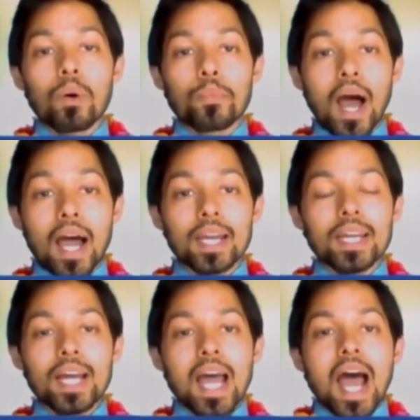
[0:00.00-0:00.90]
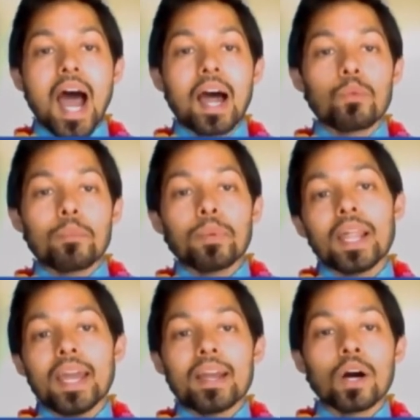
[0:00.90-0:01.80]
Pride. And we're
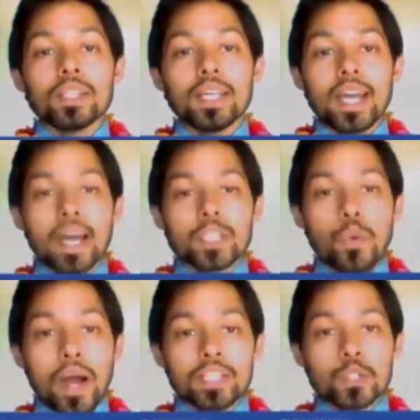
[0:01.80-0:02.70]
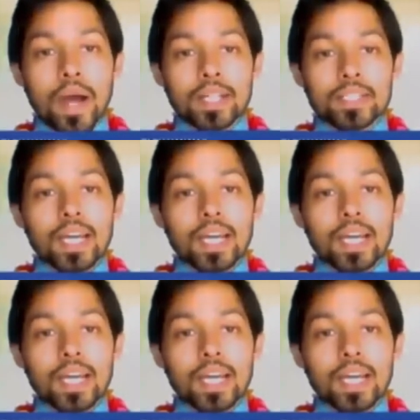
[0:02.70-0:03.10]
playing on the year 2020.